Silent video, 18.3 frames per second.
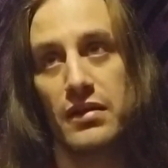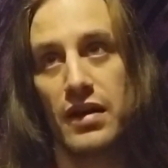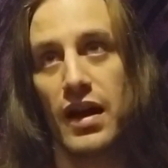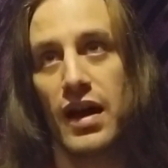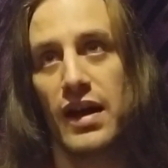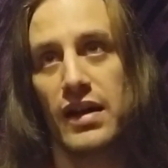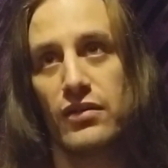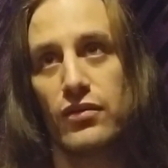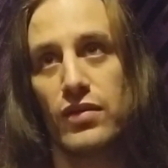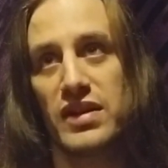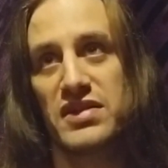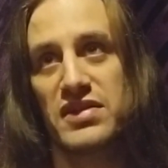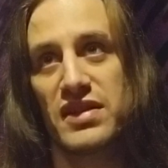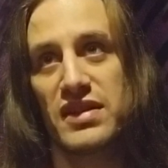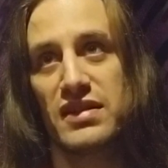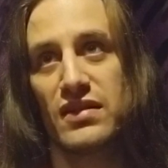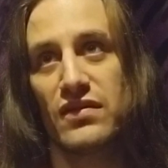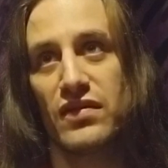I had
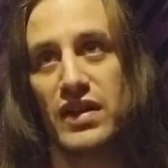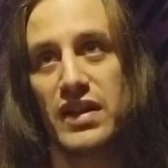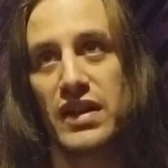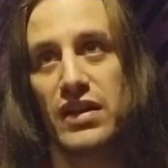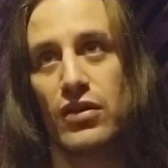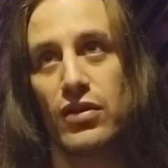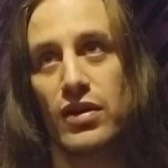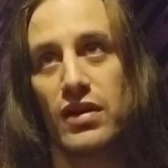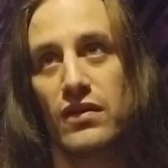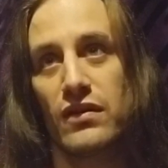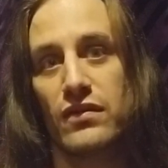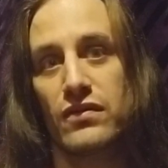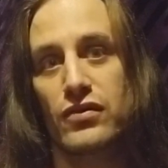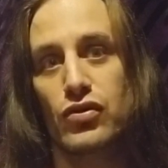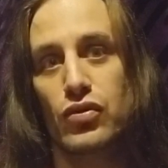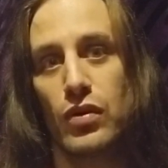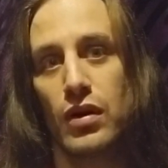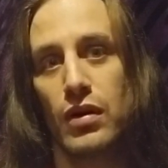re-seen the video of
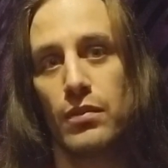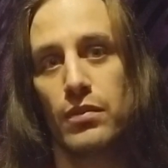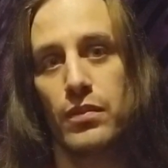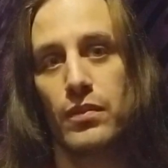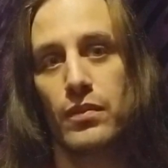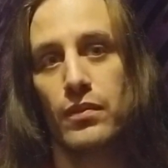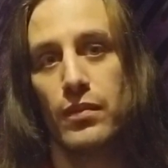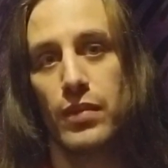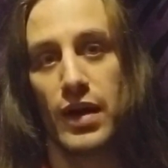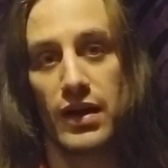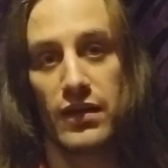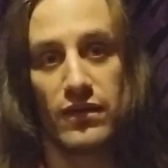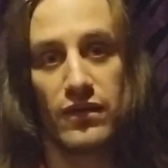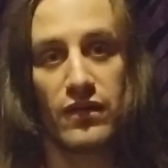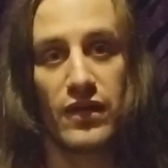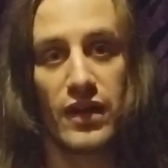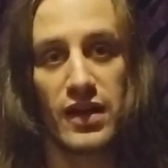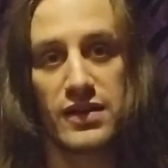Trump by
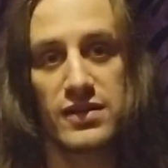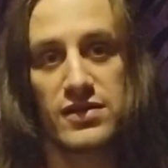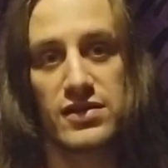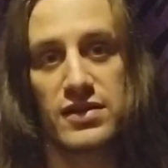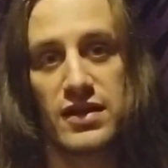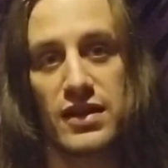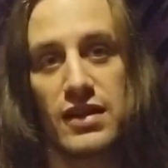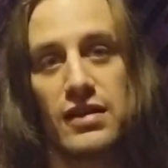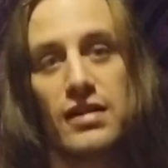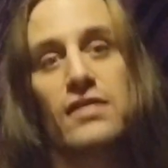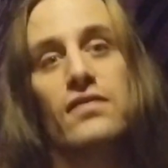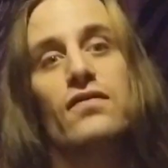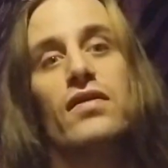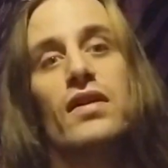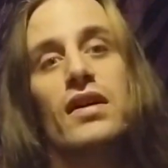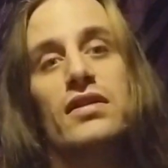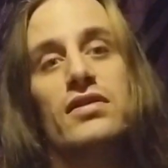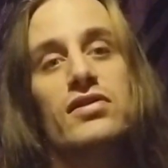Feinstein, and
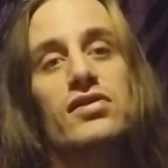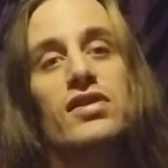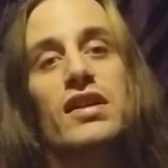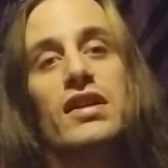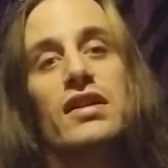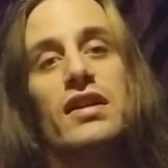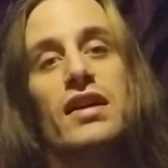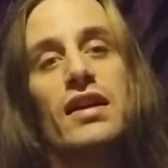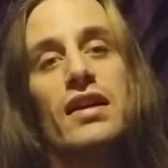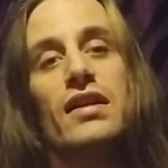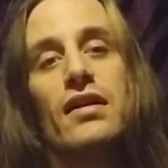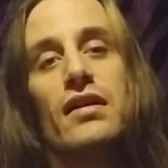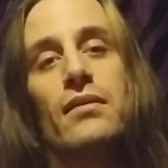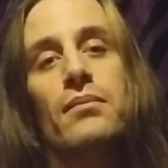Feinstein had,